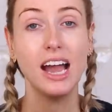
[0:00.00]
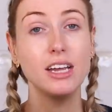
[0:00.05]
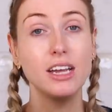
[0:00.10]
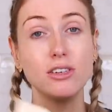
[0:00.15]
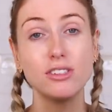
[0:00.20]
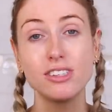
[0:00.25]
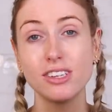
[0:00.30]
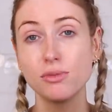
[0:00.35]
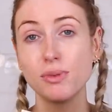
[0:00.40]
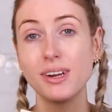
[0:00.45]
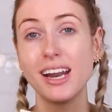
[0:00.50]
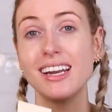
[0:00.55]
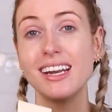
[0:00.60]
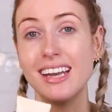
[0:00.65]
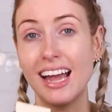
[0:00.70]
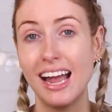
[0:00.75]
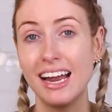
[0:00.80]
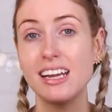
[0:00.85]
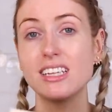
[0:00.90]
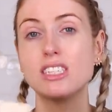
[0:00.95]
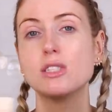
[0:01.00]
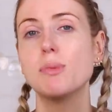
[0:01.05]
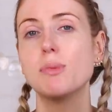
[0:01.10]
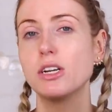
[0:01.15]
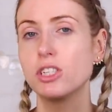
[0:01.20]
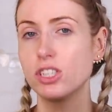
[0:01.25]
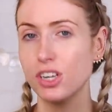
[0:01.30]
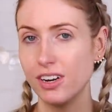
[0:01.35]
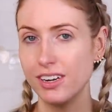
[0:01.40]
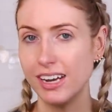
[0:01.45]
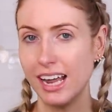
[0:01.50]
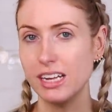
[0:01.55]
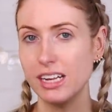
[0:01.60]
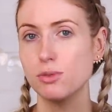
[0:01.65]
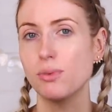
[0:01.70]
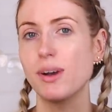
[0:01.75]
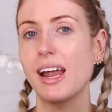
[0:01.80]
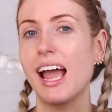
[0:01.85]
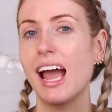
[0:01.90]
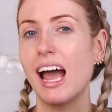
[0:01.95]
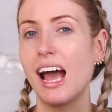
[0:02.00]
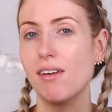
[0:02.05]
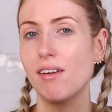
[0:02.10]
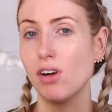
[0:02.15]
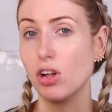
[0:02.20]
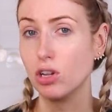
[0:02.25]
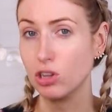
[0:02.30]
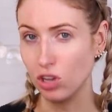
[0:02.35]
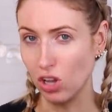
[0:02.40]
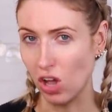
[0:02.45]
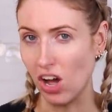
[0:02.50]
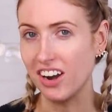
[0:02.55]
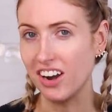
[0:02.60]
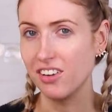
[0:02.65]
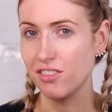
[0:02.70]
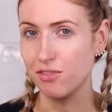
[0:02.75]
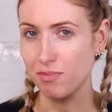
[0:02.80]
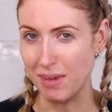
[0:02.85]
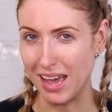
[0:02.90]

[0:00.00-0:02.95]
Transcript: I use this one at night, especially on nights when I have a lot of